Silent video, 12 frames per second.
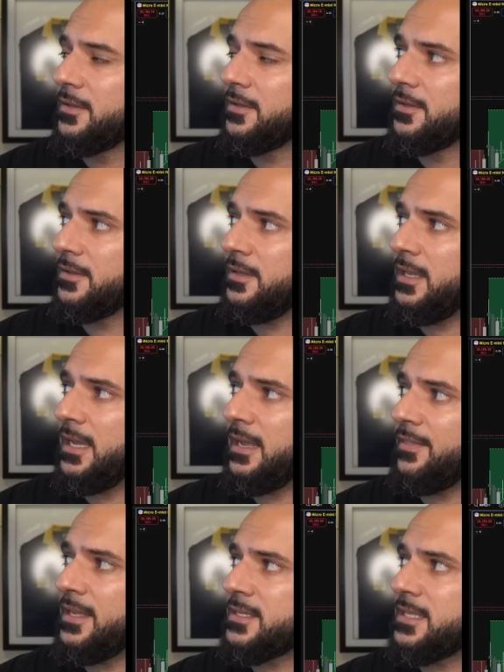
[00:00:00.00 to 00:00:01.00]
Yeah,
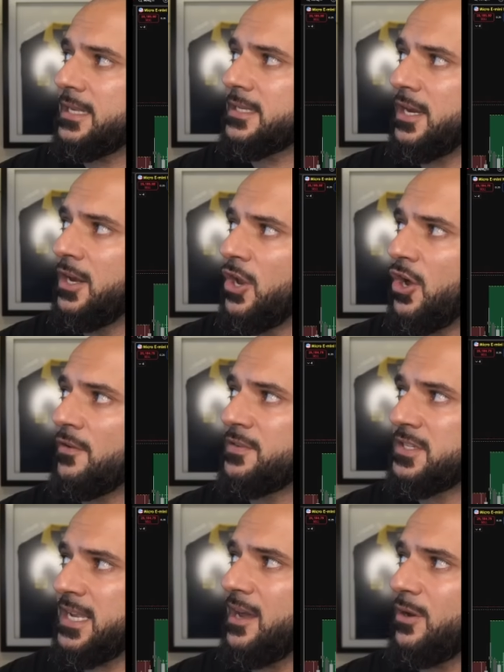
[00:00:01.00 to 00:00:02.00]
there's a lot of
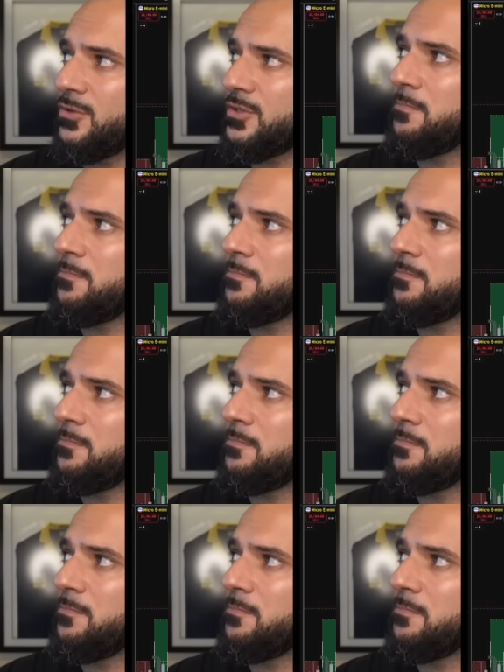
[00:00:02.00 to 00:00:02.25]
sales.